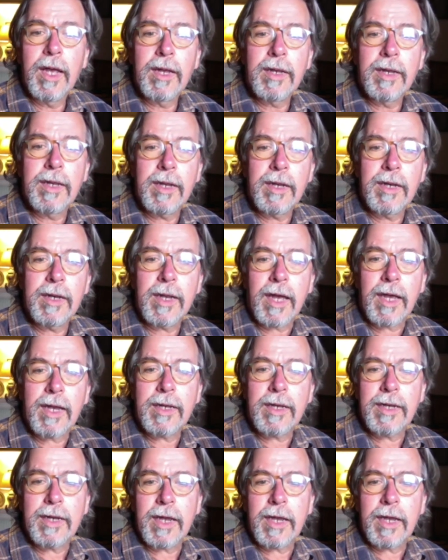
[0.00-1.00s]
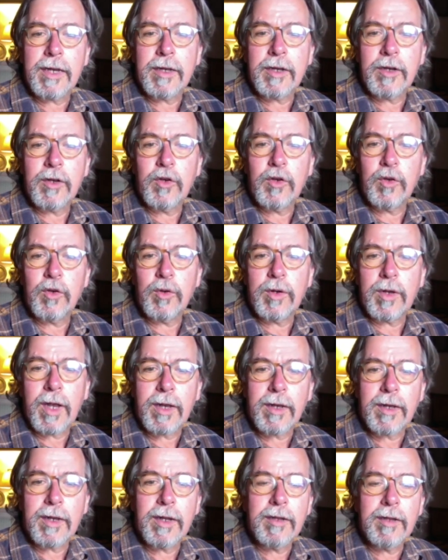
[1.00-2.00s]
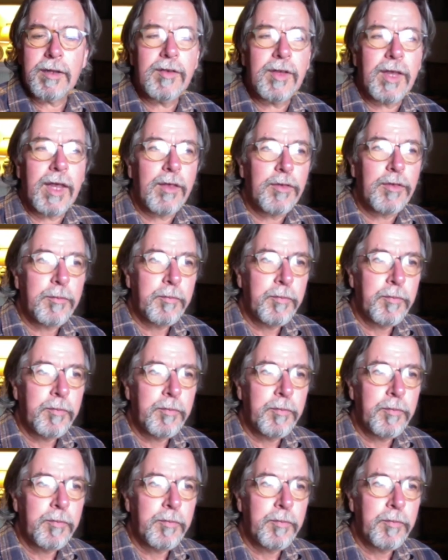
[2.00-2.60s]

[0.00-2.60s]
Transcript: till 1982, until his death.